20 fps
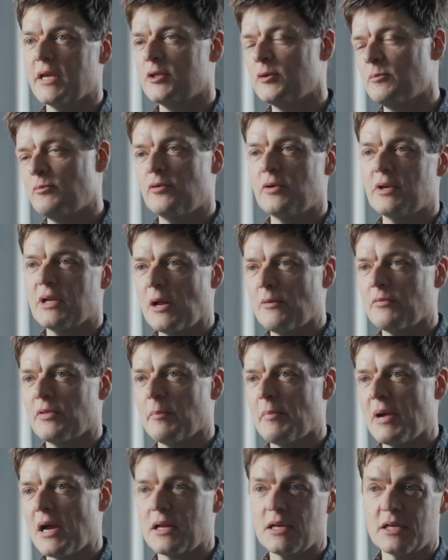it, you put it out
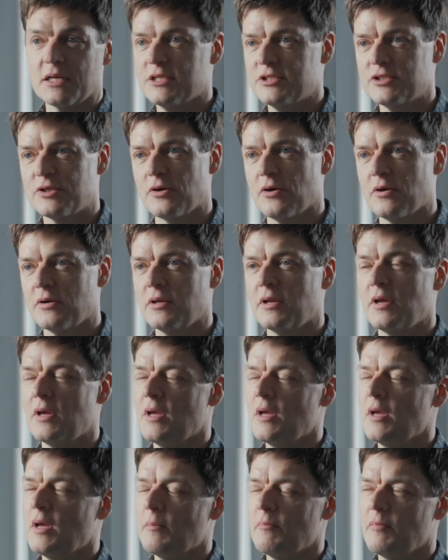in the market and it's gone.
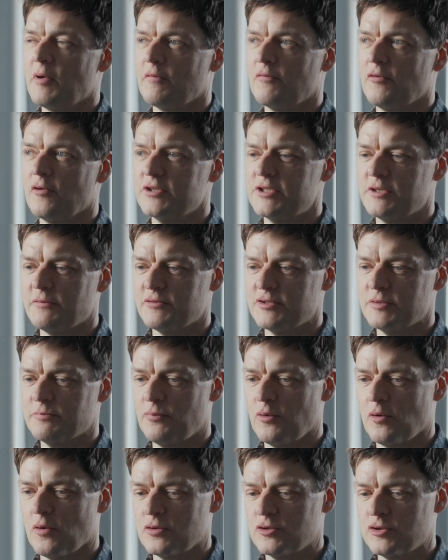But for us it was
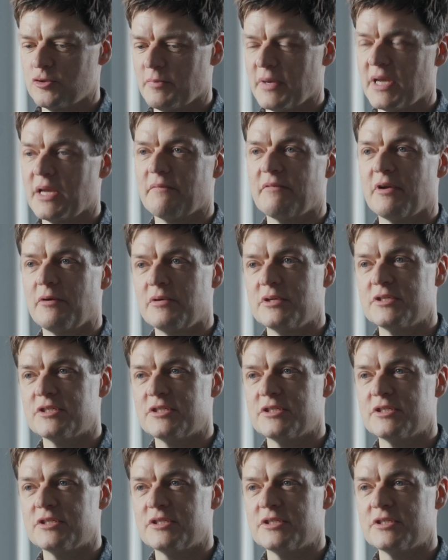important to make a very